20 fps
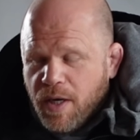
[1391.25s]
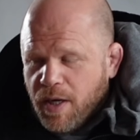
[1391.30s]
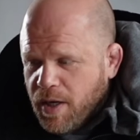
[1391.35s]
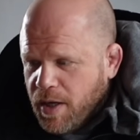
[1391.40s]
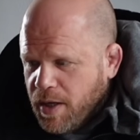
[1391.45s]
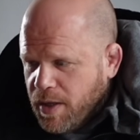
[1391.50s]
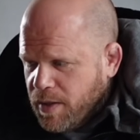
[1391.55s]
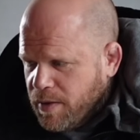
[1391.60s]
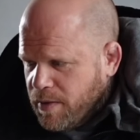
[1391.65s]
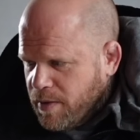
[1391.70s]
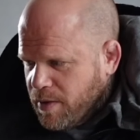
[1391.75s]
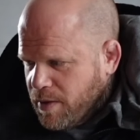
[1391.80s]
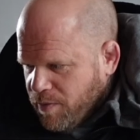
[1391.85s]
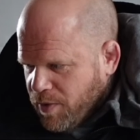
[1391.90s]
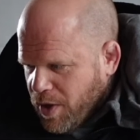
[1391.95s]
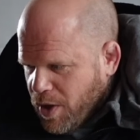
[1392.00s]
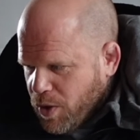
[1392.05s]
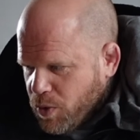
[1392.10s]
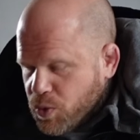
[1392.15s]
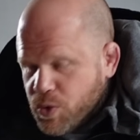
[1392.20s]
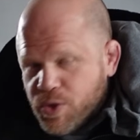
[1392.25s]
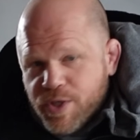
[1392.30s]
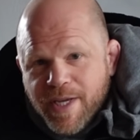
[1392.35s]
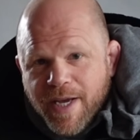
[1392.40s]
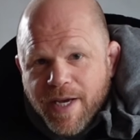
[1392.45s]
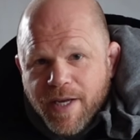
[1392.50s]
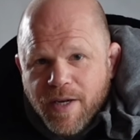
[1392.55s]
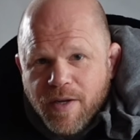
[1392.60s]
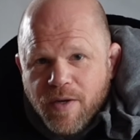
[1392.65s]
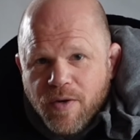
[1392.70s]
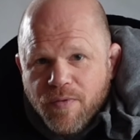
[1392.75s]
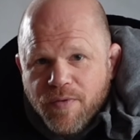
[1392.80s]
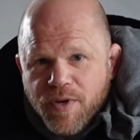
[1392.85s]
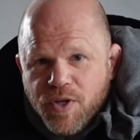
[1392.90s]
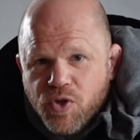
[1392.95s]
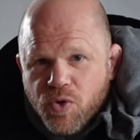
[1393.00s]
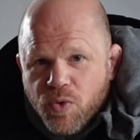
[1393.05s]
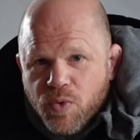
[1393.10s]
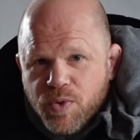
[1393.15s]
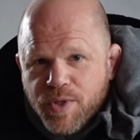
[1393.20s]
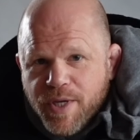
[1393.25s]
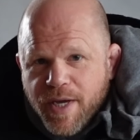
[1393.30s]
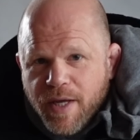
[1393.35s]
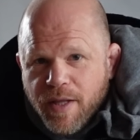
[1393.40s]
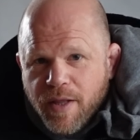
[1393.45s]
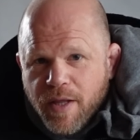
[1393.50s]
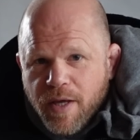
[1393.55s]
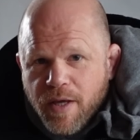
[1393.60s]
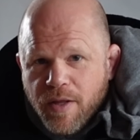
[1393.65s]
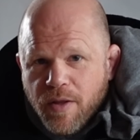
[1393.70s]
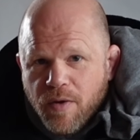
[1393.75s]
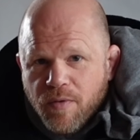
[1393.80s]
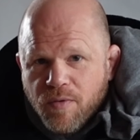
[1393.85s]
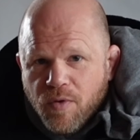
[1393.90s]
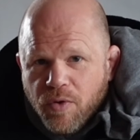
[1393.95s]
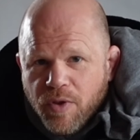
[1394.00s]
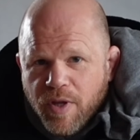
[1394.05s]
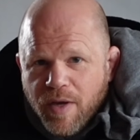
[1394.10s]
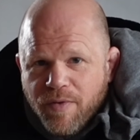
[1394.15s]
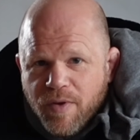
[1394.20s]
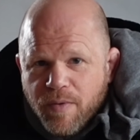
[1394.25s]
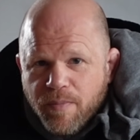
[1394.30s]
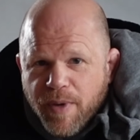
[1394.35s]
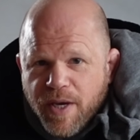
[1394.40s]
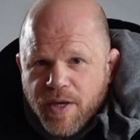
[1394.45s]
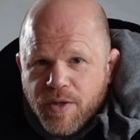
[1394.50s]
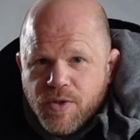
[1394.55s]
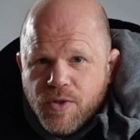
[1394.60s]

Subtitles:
And for those sad individuals out there that have got nothing better